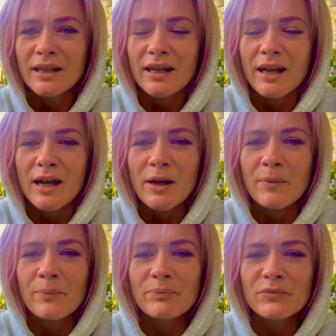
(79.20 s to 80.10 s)

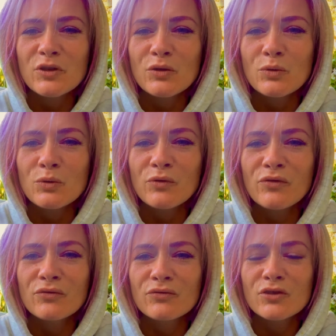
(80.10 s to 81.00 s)
to
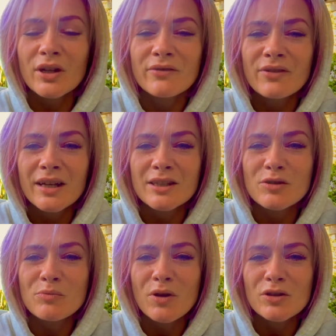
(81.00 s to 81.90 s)
try to find the
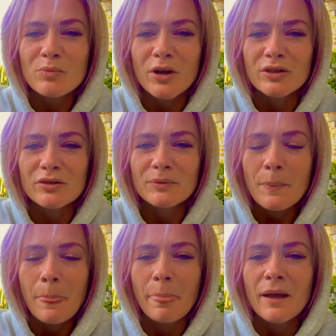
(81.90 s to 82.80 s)
smallest particle.
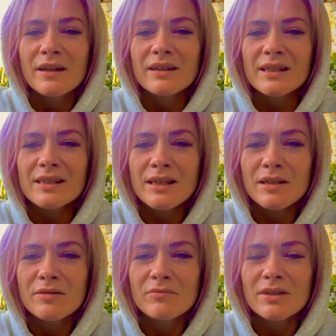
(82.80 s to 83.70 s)

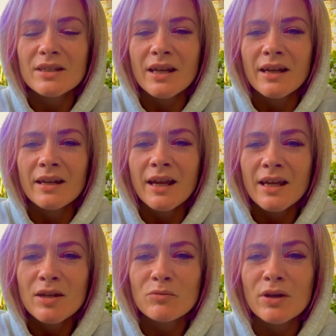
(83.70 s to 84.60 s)
Nassim said,
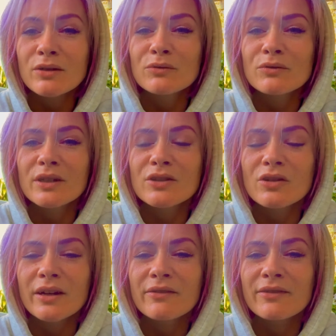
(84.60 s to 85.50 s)
hey, why don't we
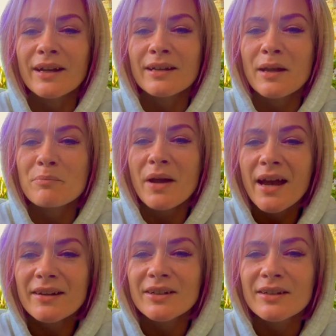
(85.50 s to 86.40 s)
try to find a
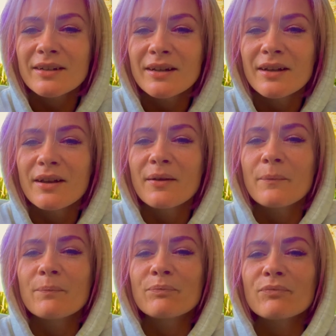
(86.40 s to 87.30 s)
pattern
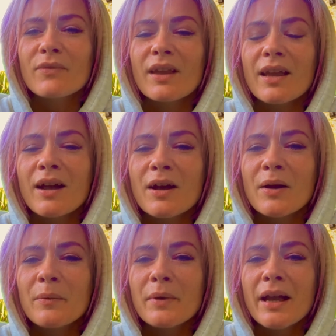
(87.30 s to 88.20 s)

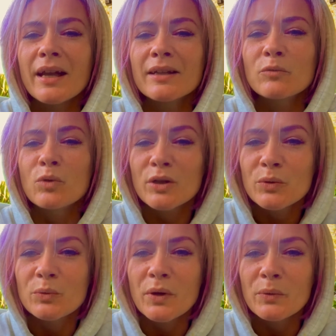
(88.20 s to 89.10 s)
and work
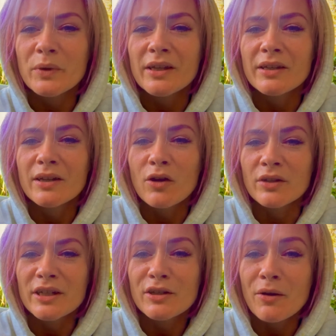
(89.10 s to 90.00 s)
with what we
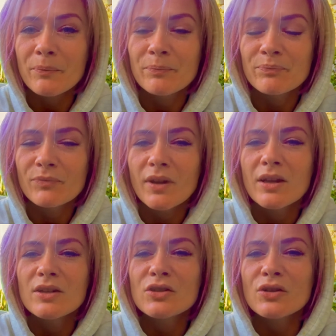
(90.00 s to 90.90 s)
already know.
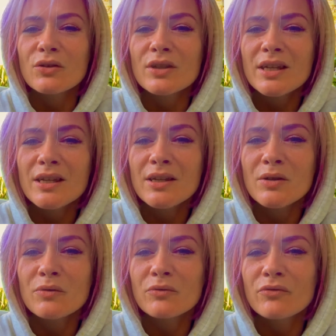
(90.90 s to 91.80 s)
So he
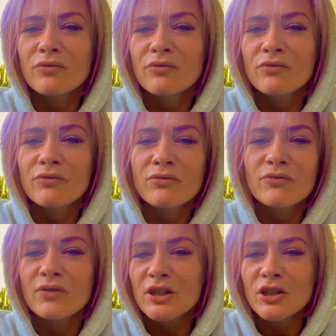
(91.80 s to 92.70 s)

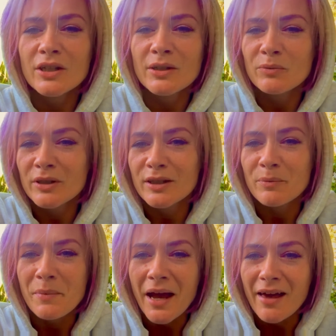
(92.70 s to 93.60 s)
fidgeted with the
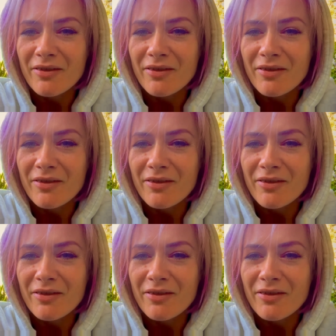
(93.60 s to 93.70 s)
math